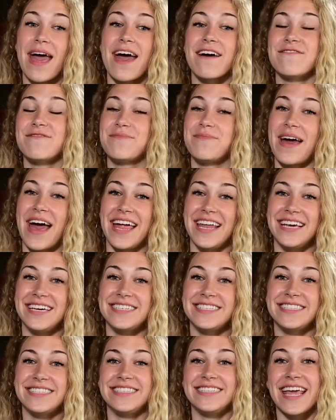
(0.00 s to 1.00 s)
F.
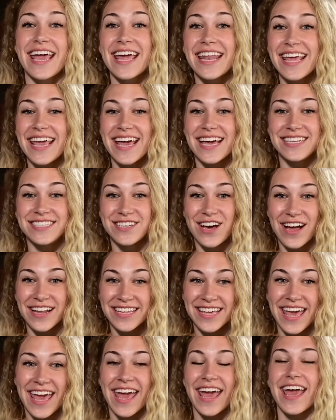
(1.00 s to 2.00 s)
Pettis, Nanny and Don
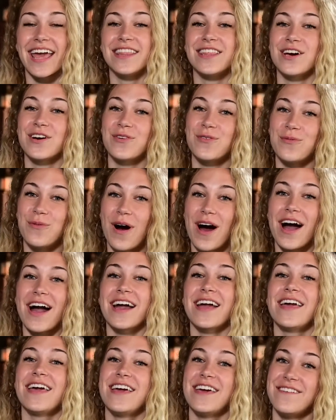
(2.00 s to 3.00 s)
King, and the
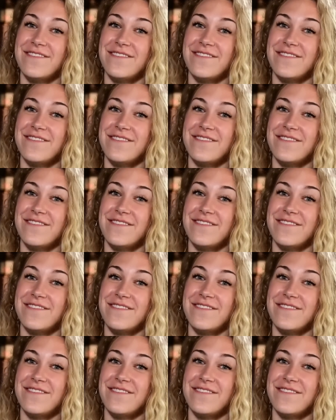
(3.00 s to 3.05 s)
Huang